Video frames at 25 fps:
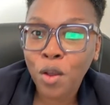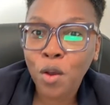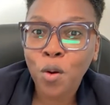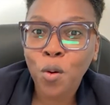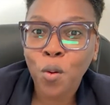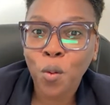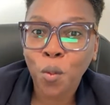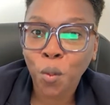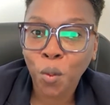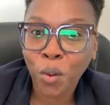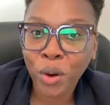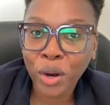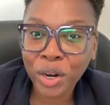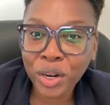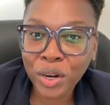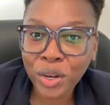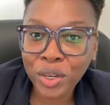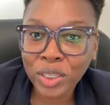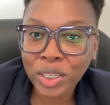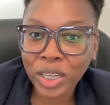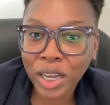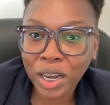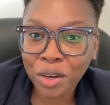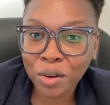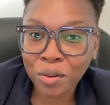Where does
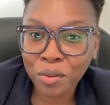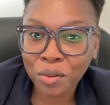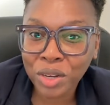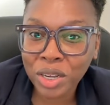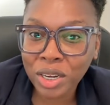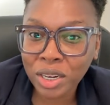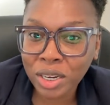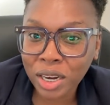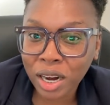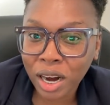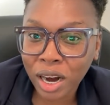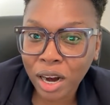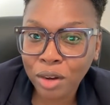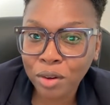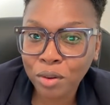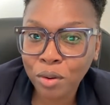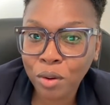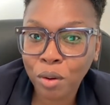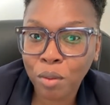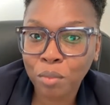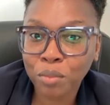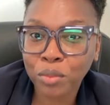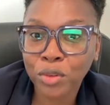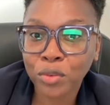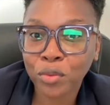that green card
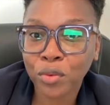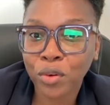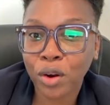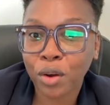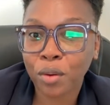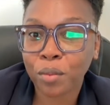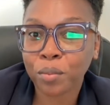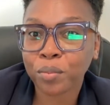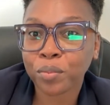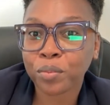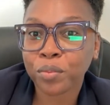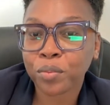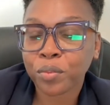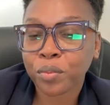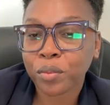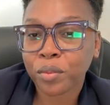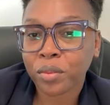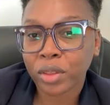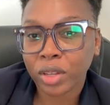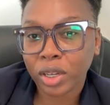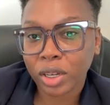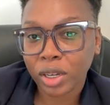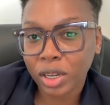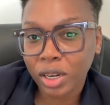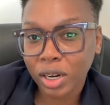comes from
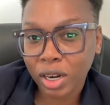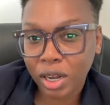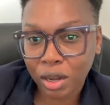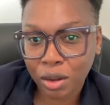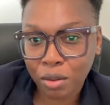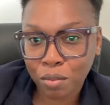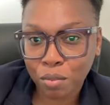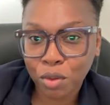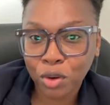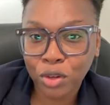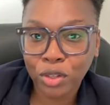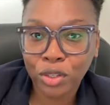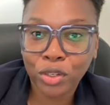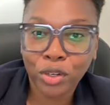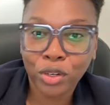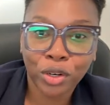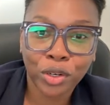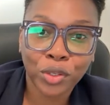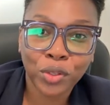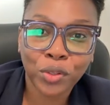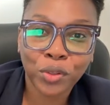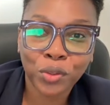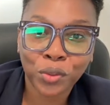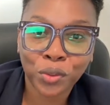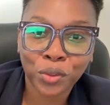in a month or
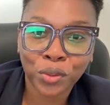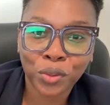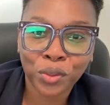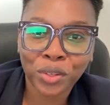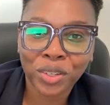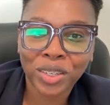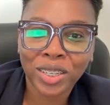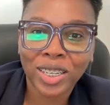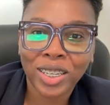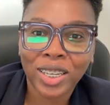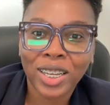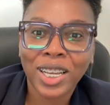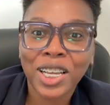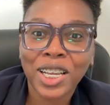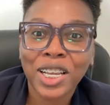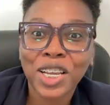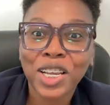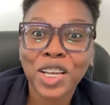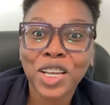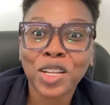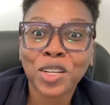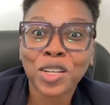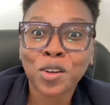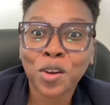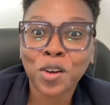two?
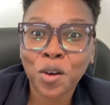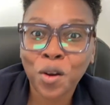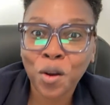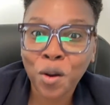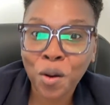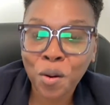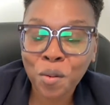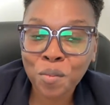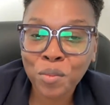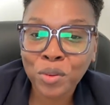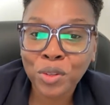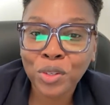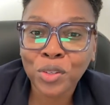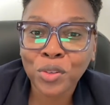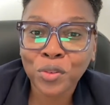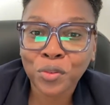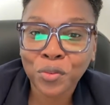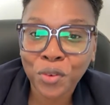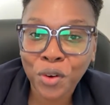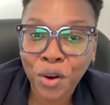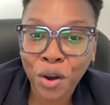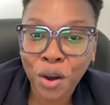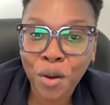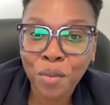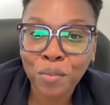It comes
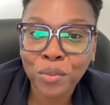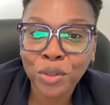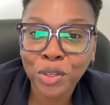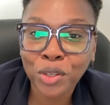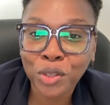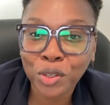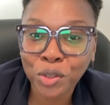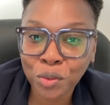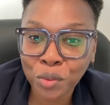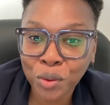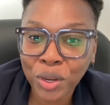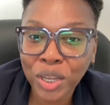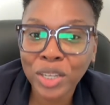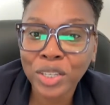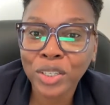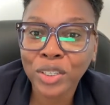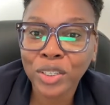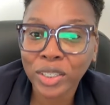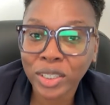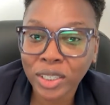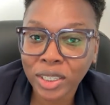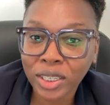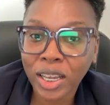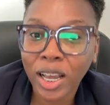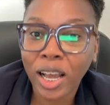from
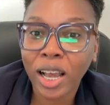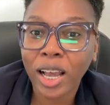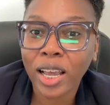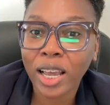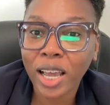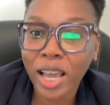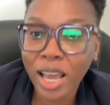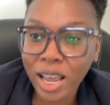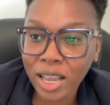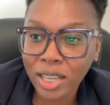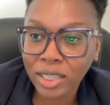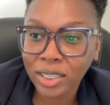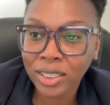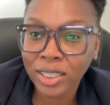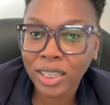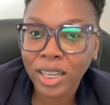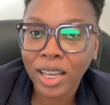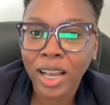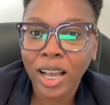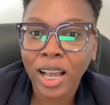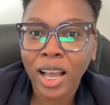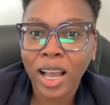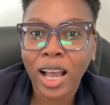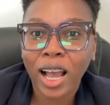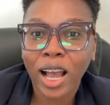USCIS.
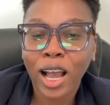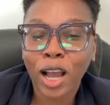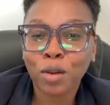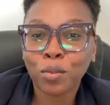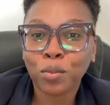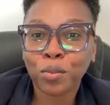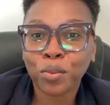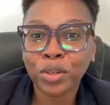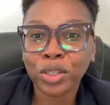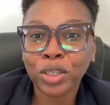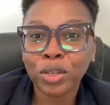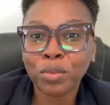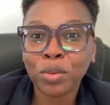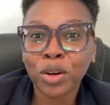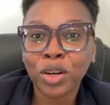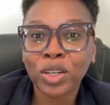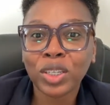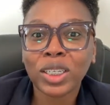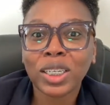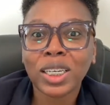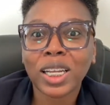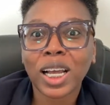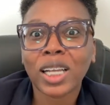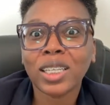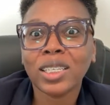And pretty much
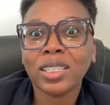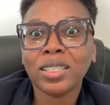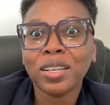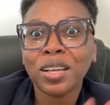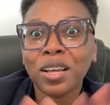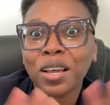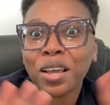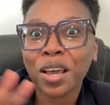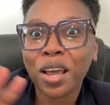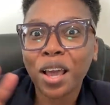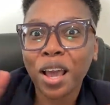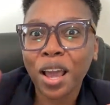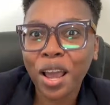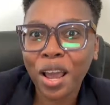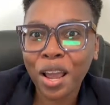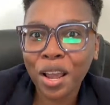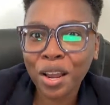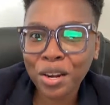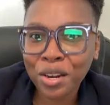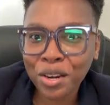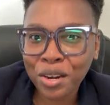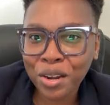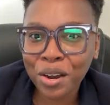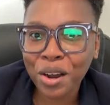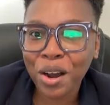that's the
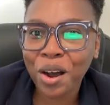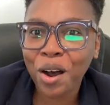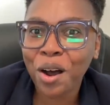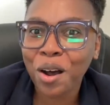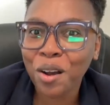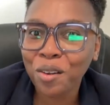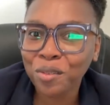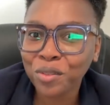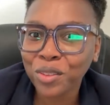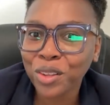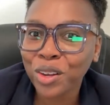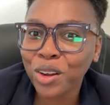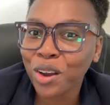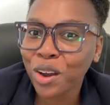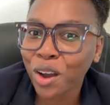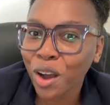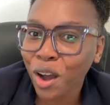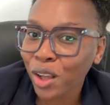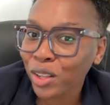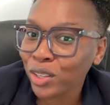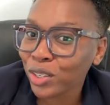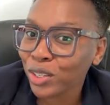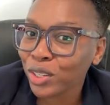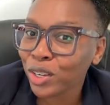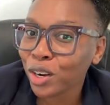end of the
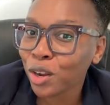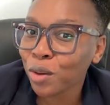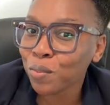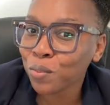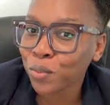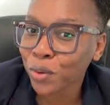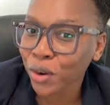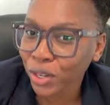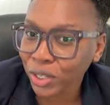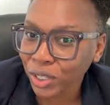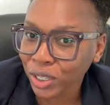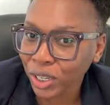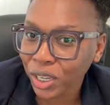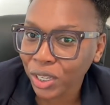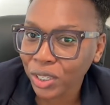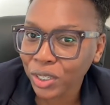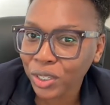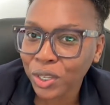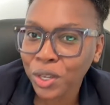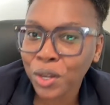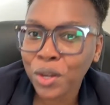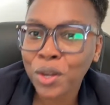consular process.